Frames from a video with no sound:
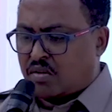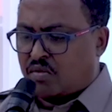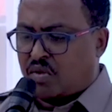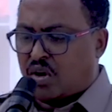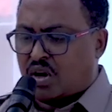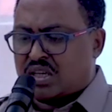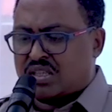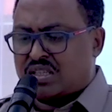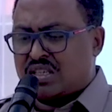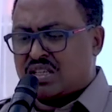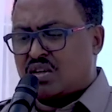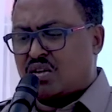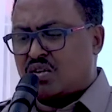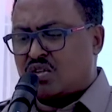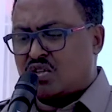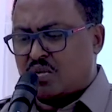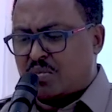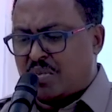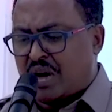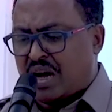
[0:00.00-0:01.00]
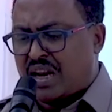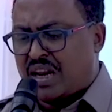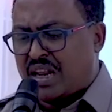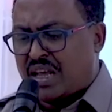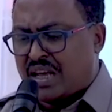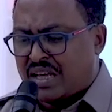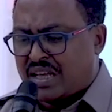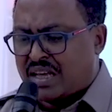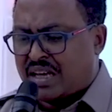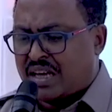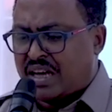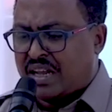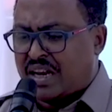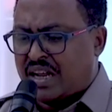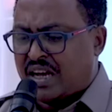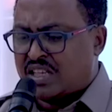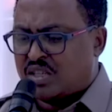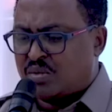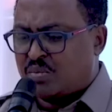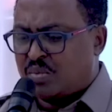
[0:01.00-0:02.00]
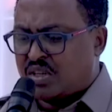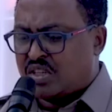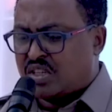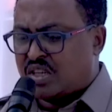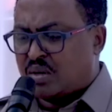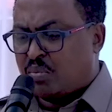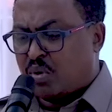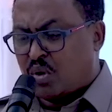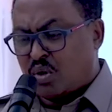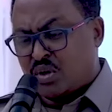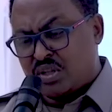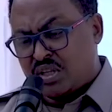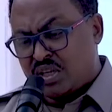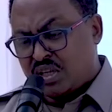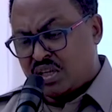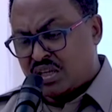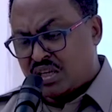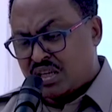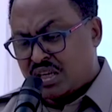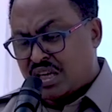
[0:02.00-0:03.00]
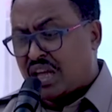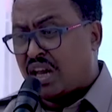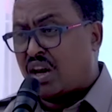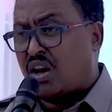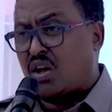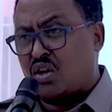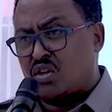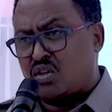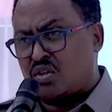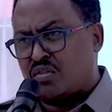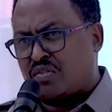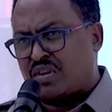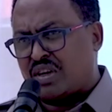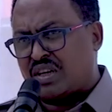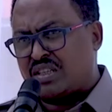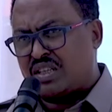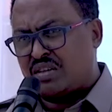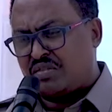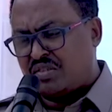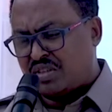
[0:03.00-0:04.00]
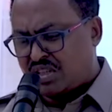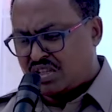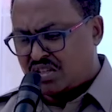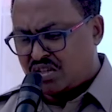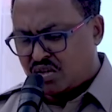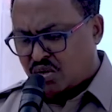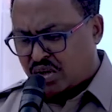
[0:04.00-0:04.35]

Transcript: Focusing on Somalia, IGAD has been supporting a lot of activities,